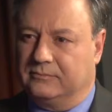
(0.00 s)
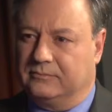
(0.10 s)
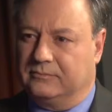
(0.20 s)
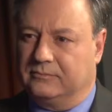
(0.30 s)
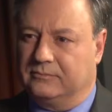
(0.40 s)

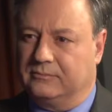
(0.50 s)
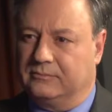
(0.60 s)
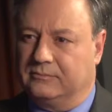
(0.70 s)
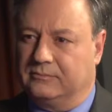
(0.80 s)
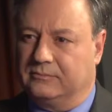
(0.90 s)
in beer store,
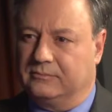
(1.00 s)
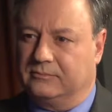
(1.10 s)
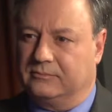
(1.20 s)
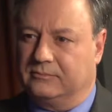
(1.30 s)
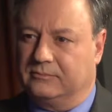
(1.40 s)
we pay more
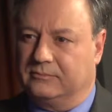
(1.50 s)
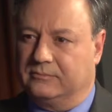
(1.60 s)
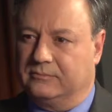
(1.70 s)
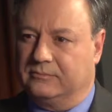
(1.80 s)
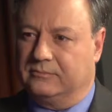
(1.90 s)
than
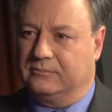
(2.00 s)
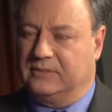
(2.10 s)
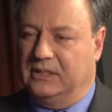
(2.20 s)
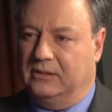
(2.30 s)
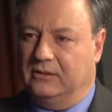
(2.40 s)

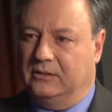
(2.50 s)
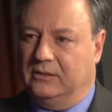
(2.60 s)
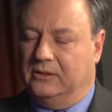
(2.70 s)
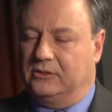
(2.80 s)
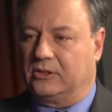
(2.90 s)
list.
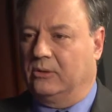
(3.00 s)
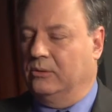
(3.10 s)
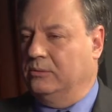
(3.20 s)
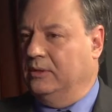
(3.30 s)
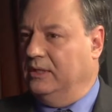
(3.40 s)

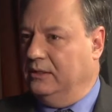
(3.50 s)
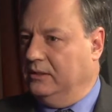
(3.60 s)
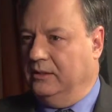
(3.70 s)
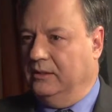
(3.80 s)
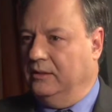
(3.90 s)
So
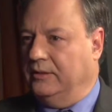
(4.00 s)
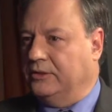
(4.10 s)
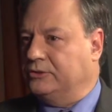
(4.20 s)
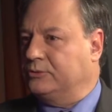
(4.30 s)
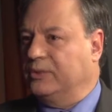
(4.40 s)

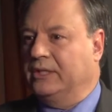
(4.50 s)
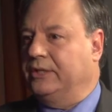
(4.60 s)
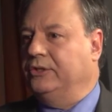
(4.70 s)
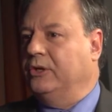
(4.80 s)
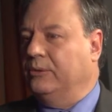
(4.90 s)
there's
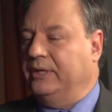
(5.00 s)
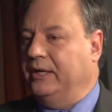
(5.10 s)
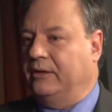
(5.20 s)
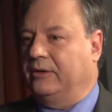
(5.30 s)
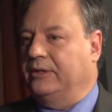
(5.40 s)
really no
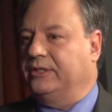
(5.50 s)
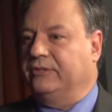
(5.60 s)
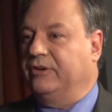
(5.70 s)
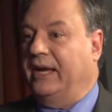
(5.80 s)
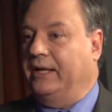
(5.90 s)
inherent
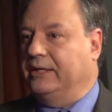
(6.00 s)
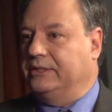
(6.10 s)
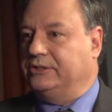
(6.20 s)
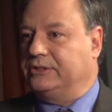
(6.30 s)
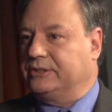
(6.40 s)

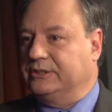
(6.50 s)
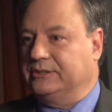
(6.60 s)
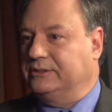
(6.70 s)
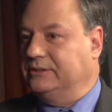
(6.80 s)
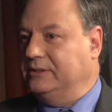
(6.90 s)
advantage
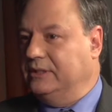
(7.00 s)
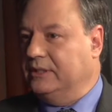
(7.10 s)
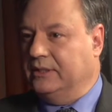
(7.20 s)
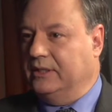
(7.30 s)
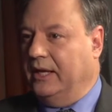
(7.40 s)
in,
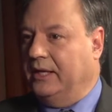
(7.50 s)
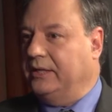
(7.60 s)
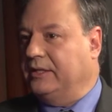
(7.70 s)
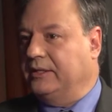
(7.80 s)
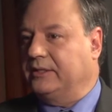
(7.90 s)
in
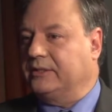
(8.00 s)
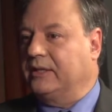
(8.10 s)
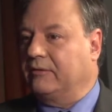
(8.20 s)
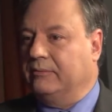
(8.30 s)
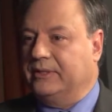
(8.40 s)
anything that the
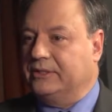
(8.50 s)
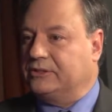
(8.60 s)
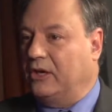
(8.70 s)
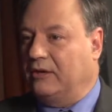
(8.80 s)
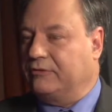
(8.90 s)
government
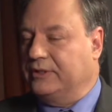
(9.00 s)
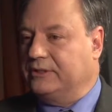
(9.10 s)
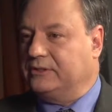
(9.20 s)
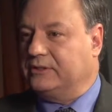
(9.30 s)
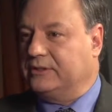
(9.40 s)
is
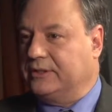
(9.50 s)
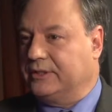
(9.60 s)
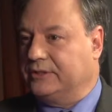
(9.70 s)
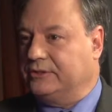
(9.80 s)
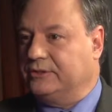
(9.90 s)
offering to,
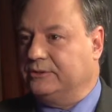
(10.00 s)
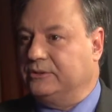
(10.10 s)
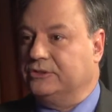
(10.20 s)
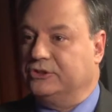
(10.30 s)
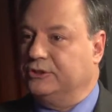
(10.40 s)
uh, to
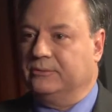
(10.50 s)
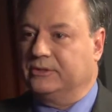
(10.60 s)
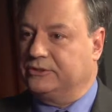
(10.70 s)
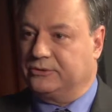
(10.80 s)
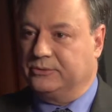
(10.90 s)

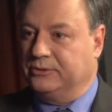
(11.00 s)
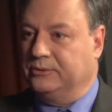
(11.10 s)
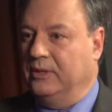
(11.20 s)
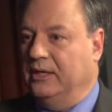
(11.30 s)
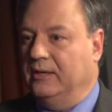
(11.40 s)
consumers
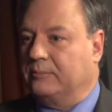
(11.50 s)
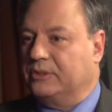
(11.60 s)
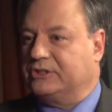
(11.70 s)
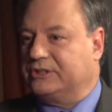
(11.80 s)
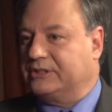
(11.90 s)
through
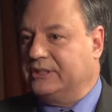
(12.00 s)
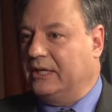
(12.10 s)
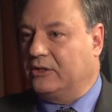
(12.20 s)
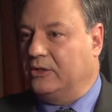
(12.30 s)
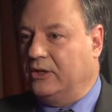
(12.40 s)
purchasing
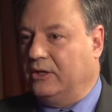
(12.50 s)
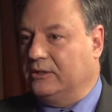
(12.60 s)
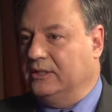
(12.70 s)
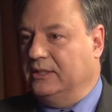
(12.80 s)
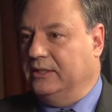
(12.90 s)

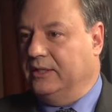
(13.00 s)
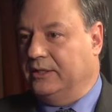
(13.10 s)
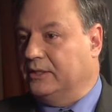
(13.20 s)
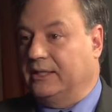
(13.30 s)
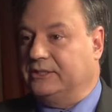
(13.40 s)
alcohol
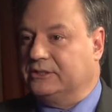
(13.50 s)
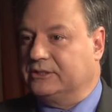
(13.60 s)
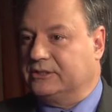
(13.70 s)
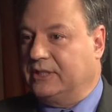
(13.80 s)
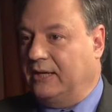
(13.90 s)
in a
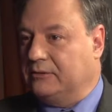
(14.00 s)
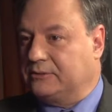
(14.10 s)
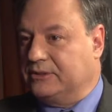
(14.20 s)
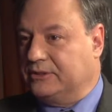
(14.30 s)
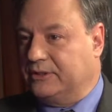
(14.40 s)
licensed establishment in